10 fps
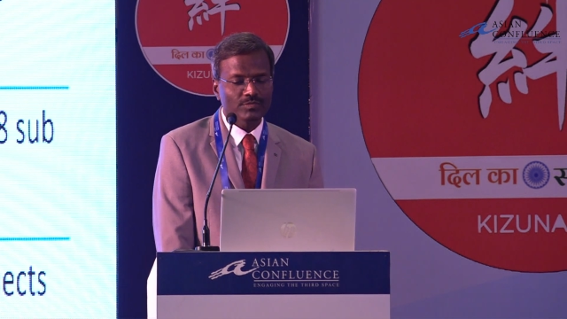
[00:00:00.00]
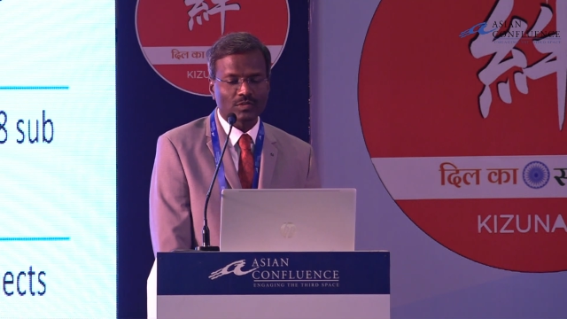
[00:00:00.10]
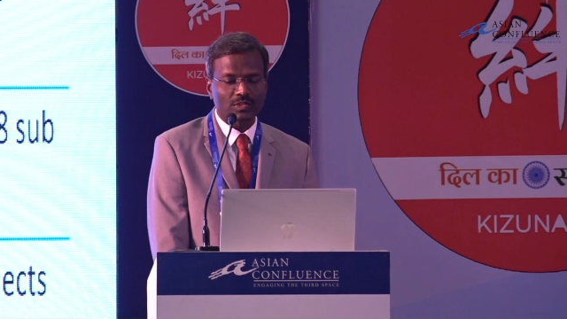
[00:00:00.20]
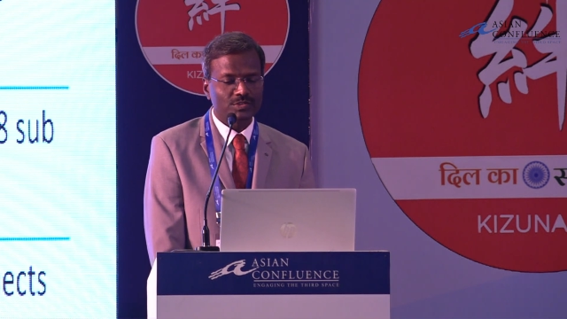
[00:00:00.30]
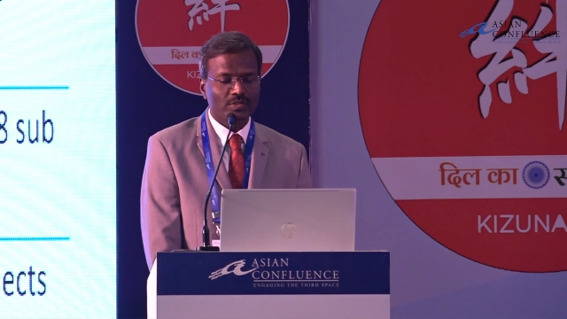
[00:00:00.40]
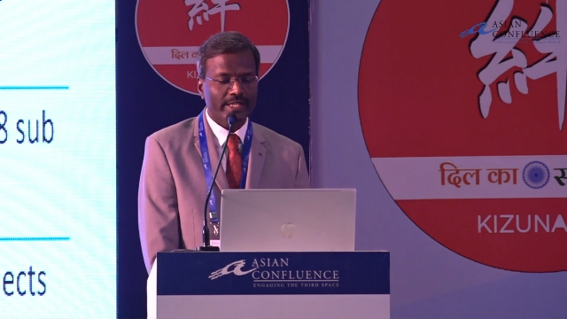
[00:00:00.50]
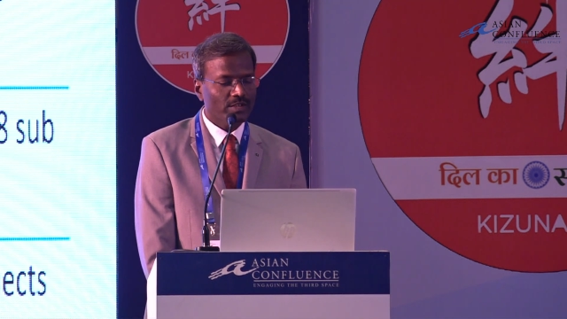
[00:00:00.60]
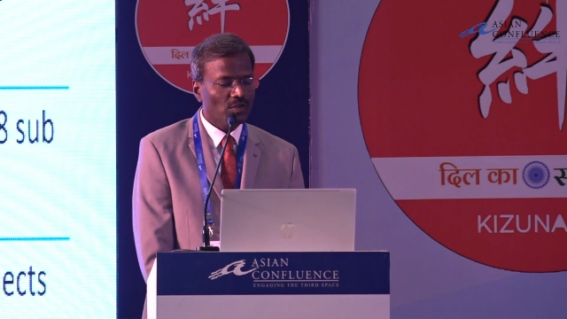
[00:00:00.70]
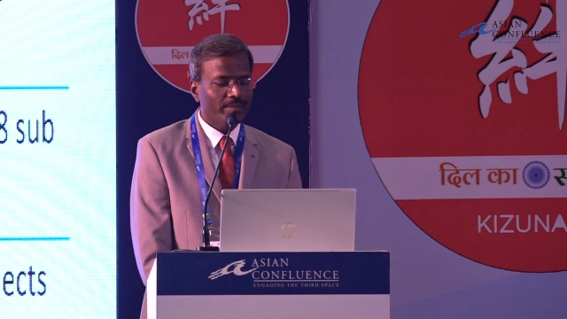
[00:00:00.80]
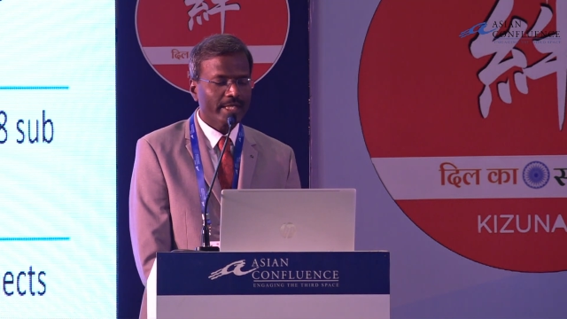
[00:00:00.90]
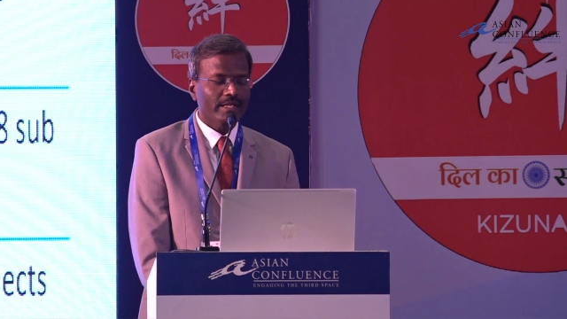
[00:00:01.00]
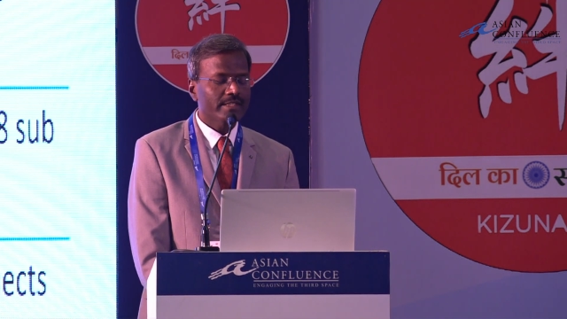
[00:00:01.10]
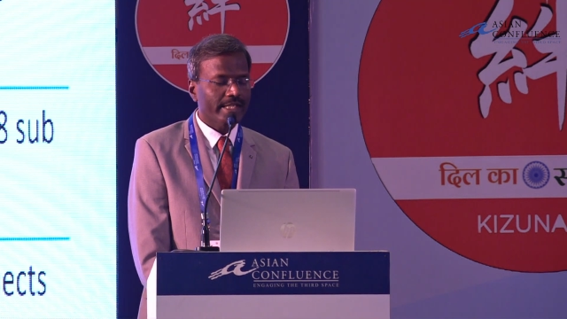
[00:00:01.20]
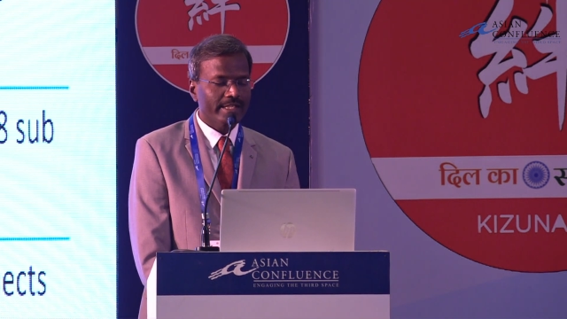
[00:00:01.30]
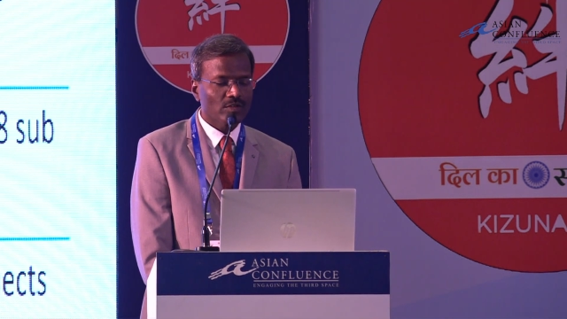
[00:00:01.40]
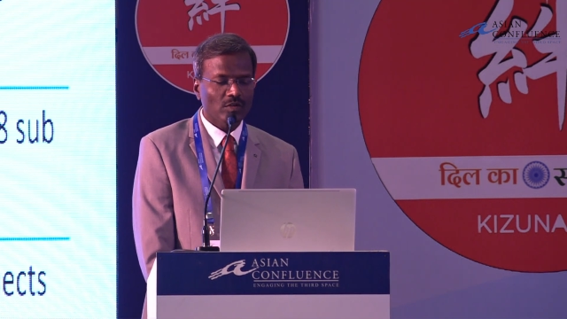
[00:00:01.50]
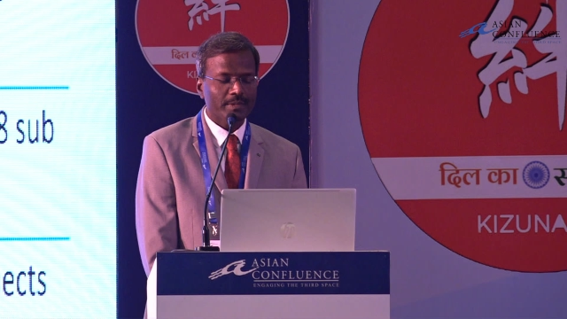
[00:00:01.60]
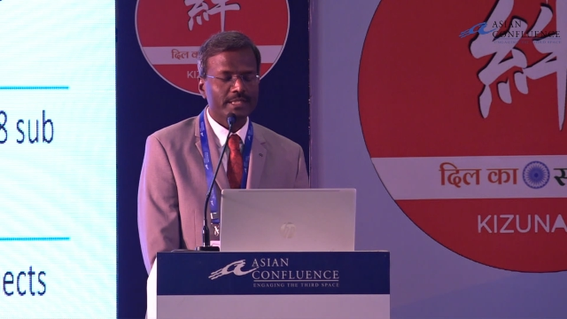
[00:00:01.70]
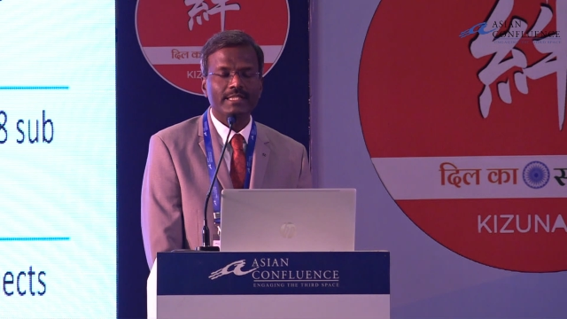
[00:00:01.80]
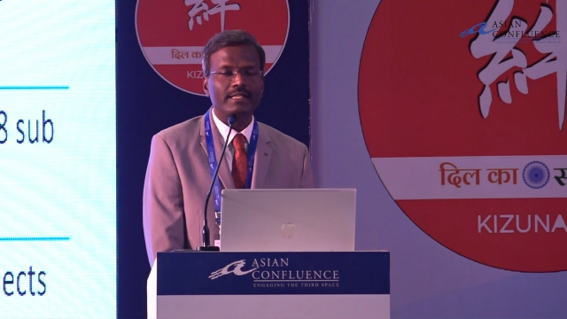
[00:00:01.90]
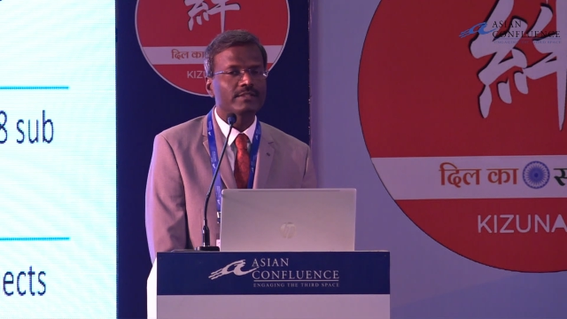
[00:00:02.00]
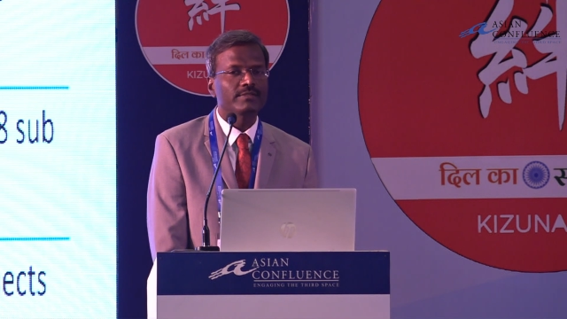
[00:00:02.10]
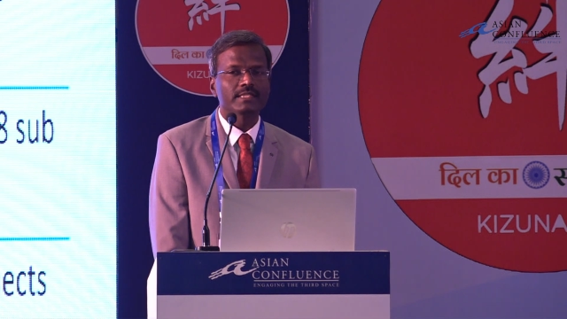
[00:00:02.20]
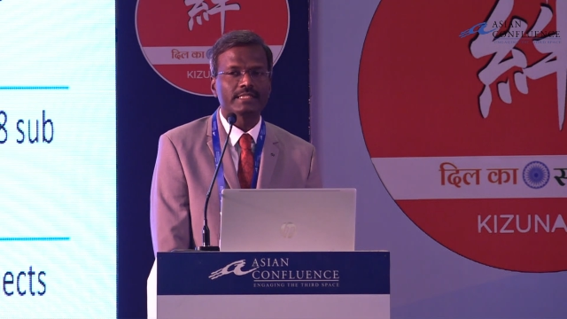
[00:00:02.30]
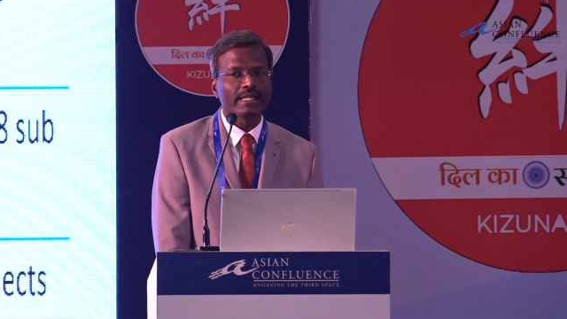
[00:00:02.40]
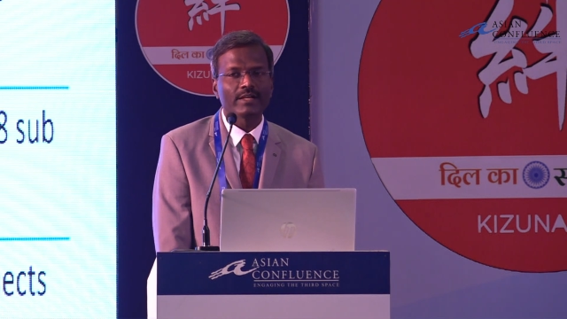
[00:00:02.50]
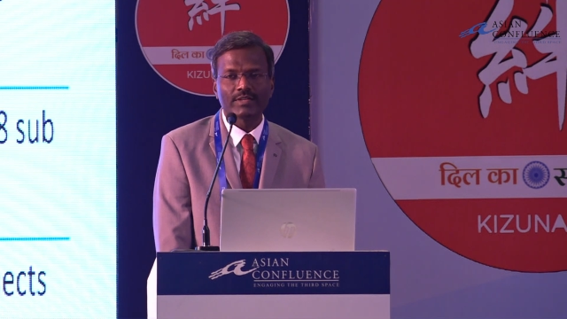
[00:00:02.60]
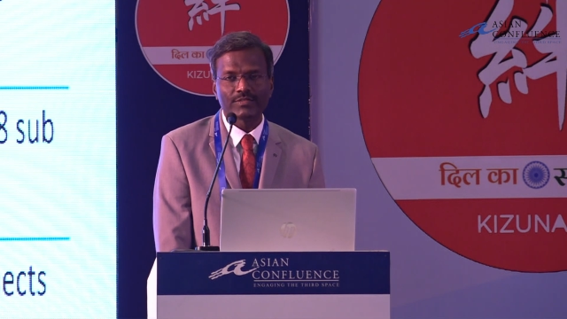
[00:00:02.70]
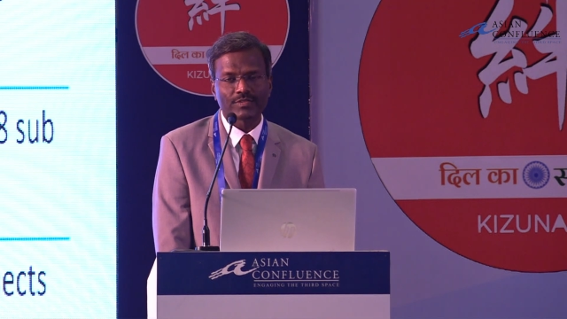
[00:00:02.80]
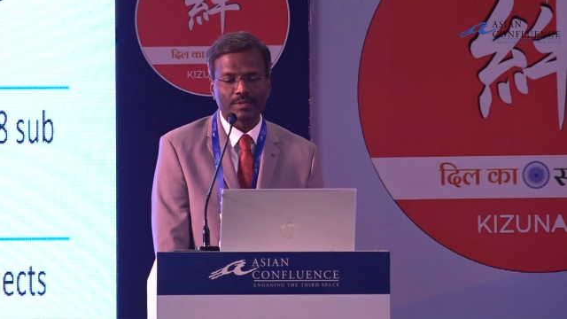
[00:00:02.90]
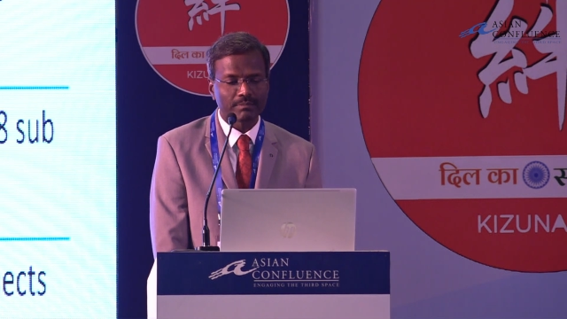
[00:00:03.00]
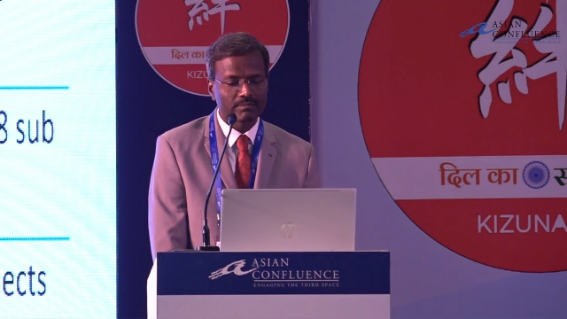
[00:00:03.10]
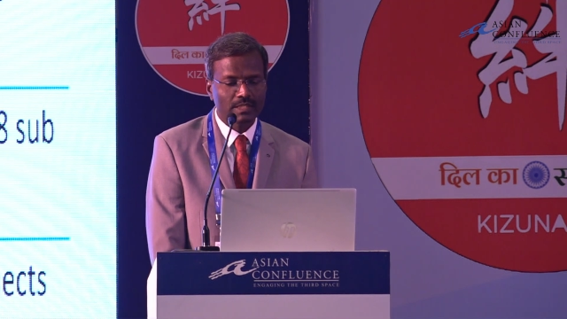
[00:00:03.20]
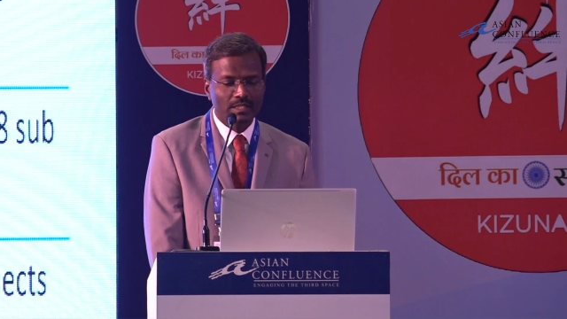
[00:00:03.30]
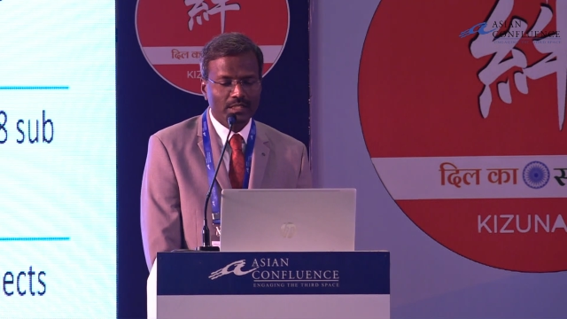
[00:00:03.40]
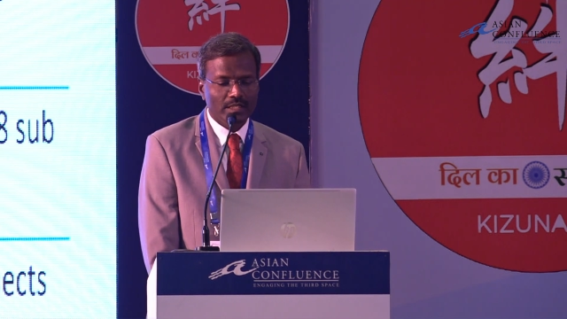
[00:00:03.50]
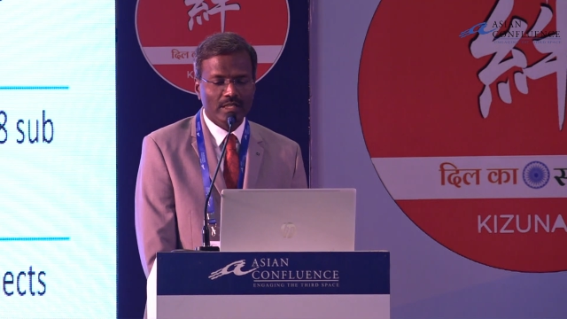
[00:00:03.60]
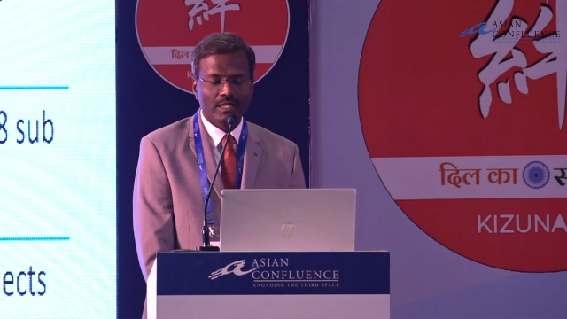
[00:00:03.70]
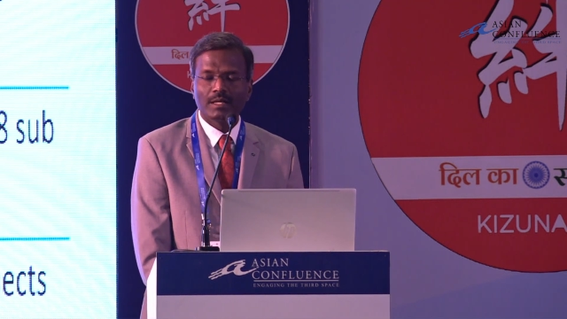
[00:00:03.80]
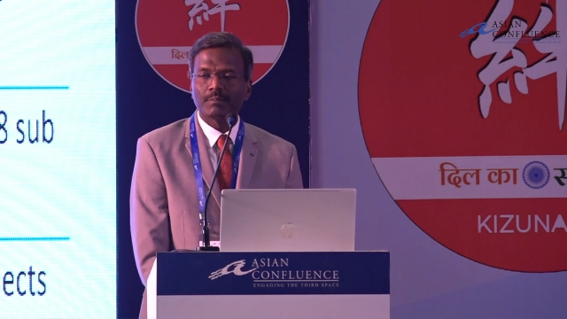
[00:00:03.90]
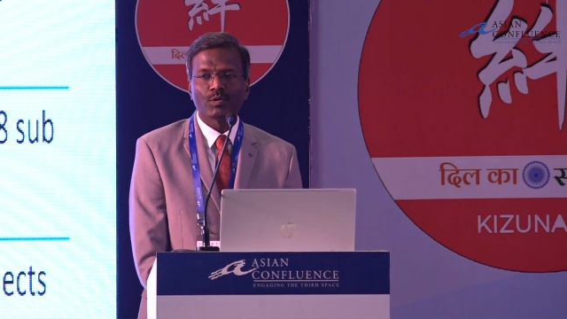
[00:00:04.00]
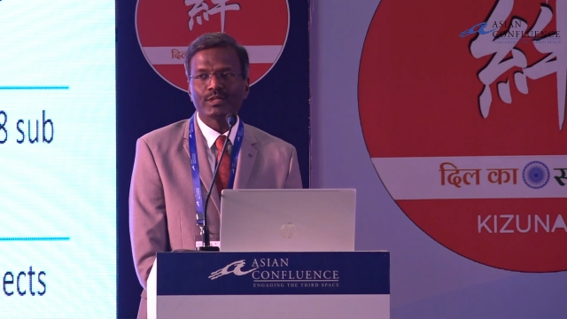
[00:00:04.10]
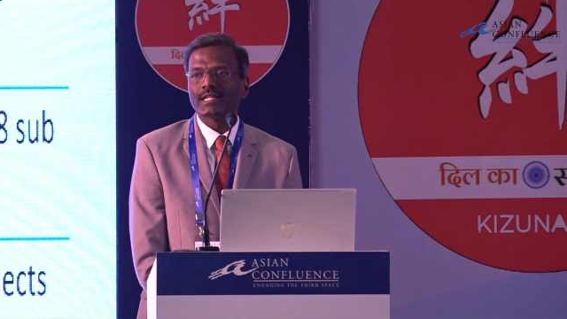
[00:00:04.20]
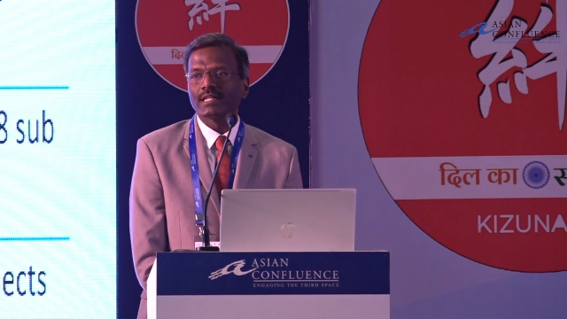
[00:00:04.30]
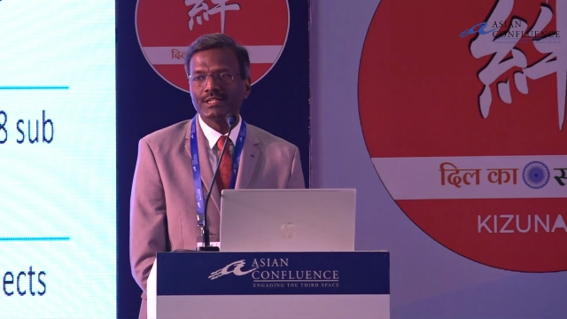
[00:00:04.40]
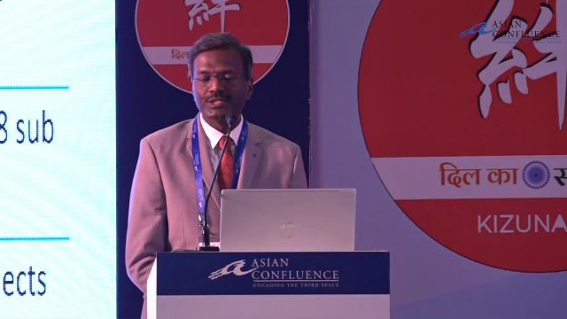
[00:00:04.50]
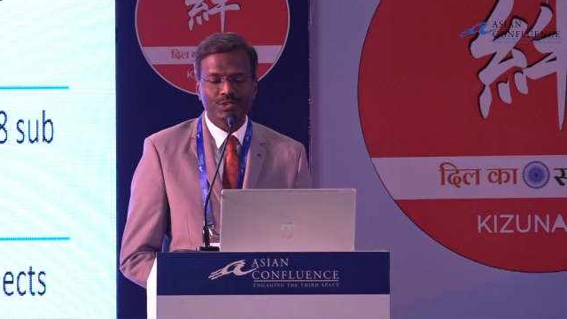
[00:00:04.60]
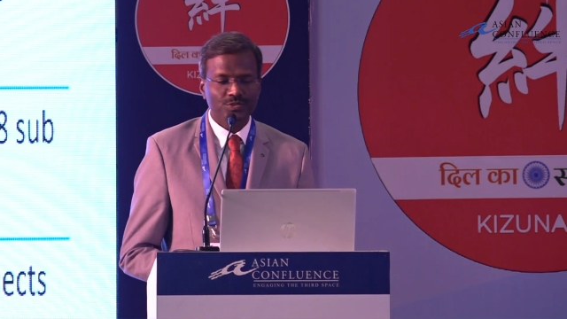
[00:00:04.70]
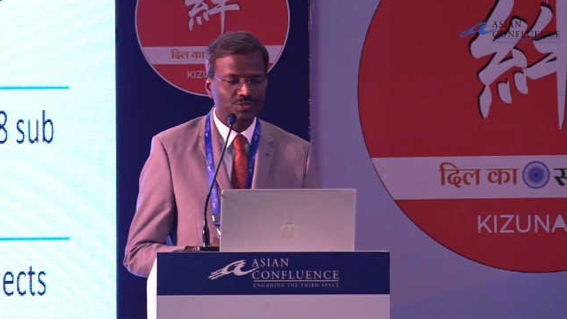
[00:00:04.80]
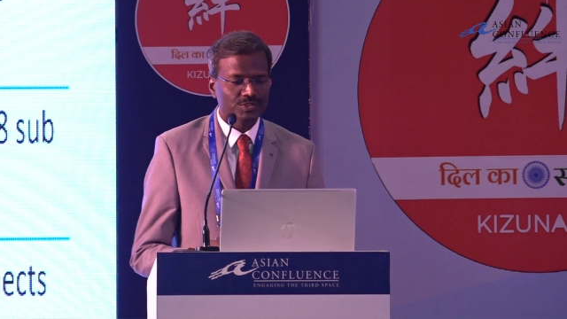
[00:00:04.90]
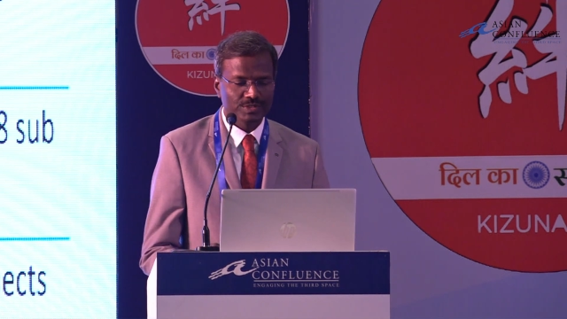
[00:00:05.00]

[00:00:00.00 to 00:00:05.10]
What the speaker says: focus on economic and technical cooperation, and we stay away from political issues.